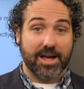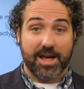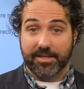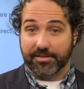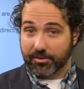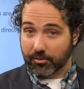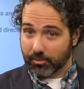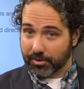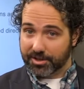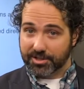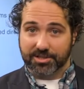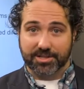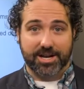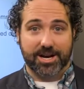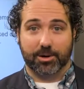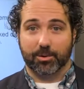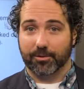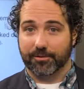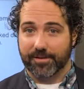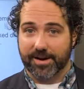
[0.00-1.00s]
the recent
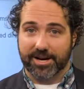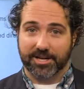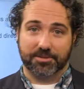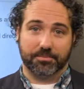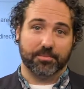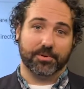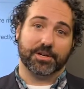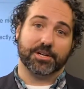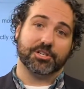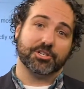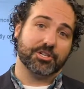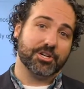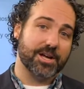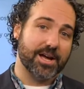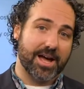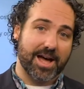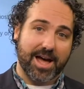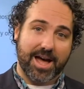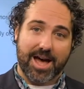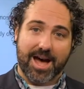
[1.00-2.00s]
Equifax breach,
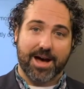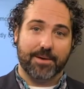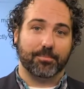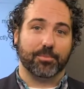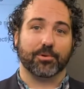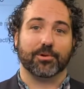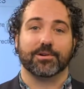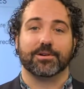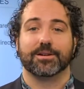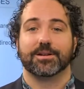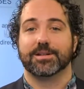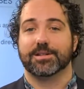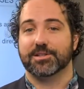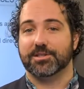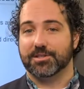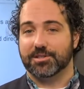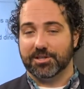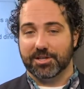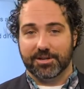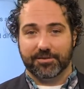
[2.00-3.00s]
Apple,
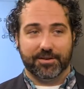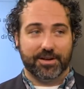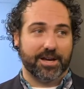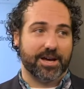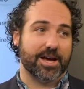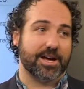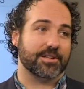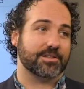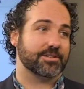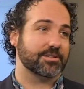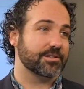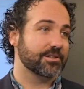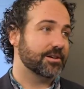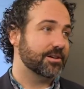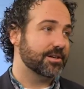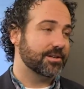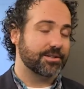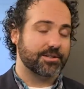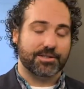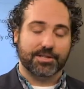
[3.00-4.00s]
CVS,
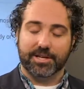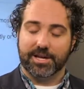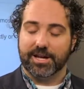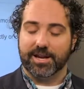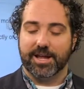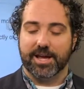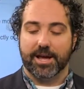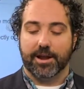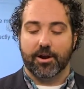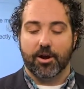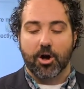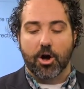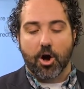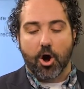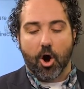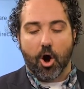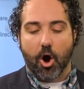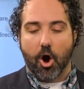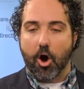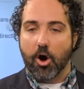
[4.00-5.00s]
CNN,
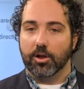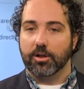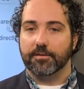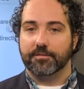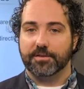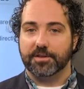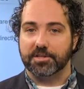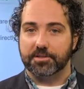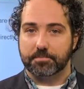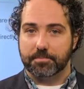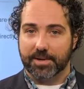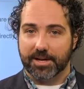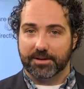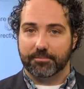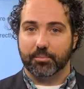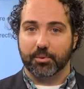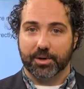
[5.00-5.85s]
all of these big